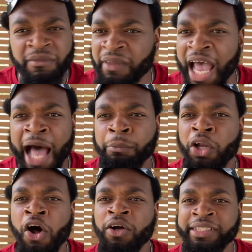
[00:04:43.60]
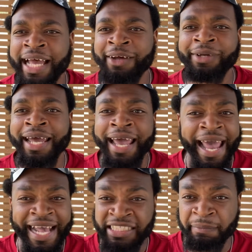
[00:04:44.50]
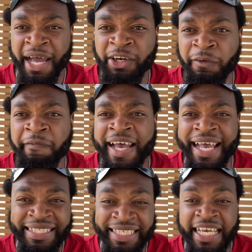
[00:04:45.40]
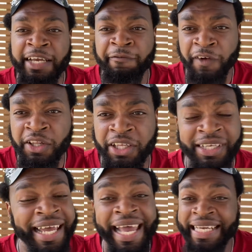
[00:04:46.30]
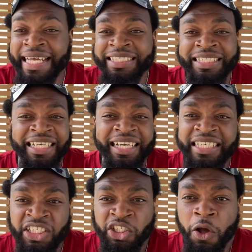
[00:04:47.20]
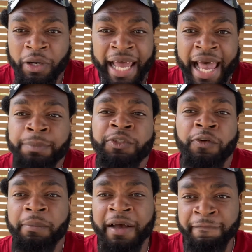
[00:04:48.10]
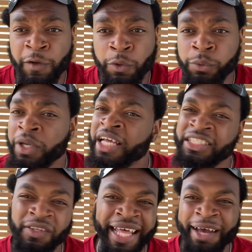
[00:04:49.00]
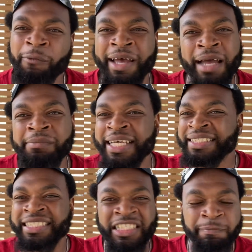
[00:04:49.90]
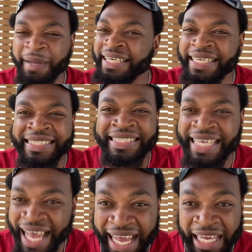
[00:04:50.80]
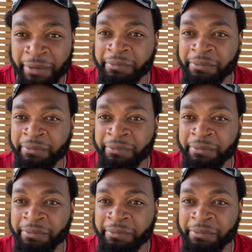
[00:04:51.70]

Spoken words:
I'm logged out. As a matter of fact, I take it further and I just uninstall the apps from my phone. So that way I'm not just spending time